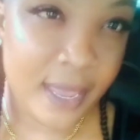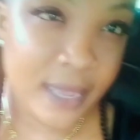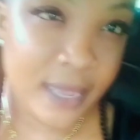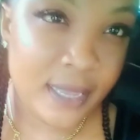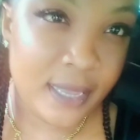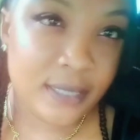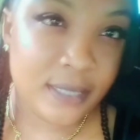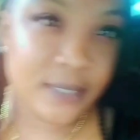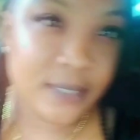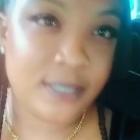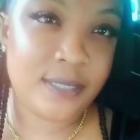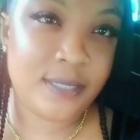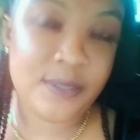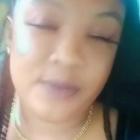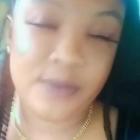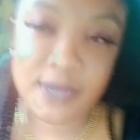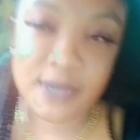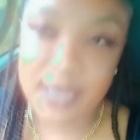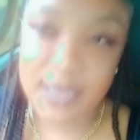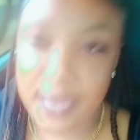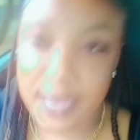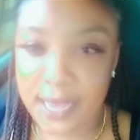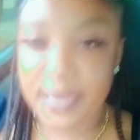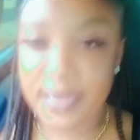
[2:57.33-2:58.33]
So
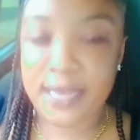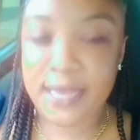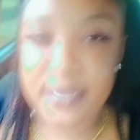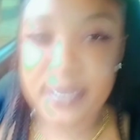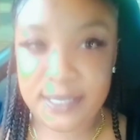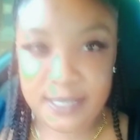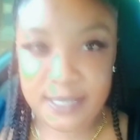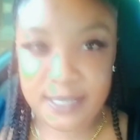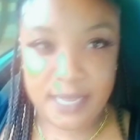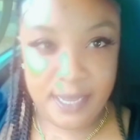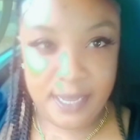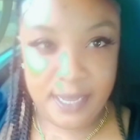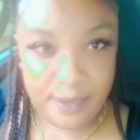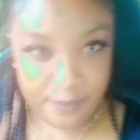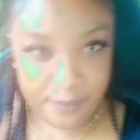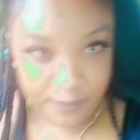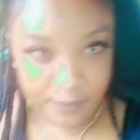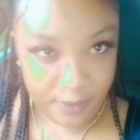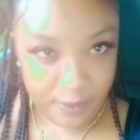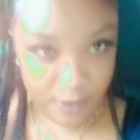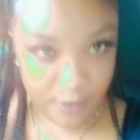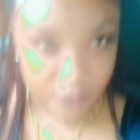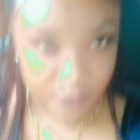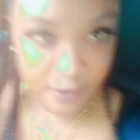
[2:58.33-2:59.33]
guys,
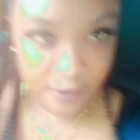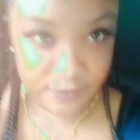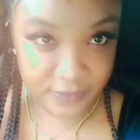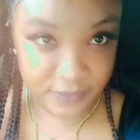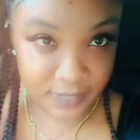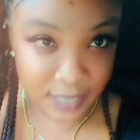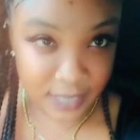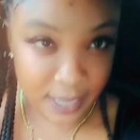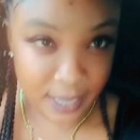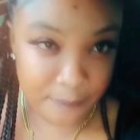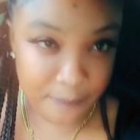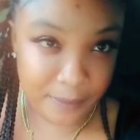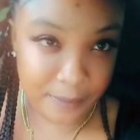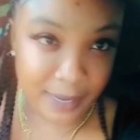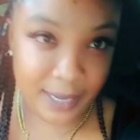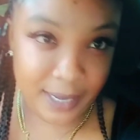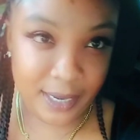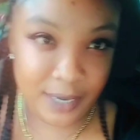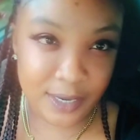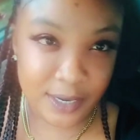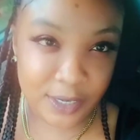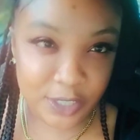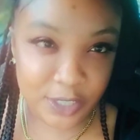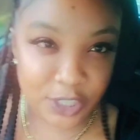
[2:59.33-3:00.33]
I'm off to get my
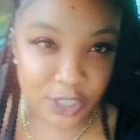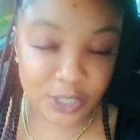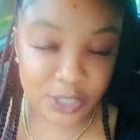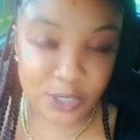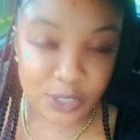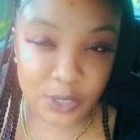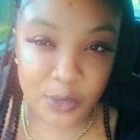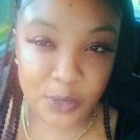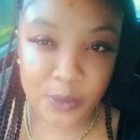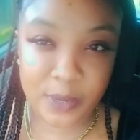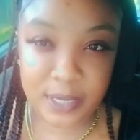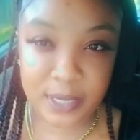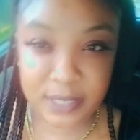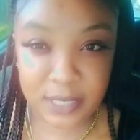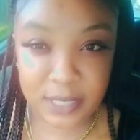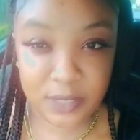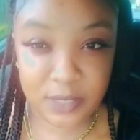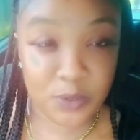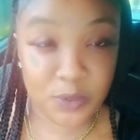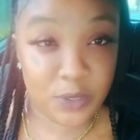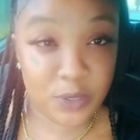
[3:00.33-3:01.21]
lunch now. As I told you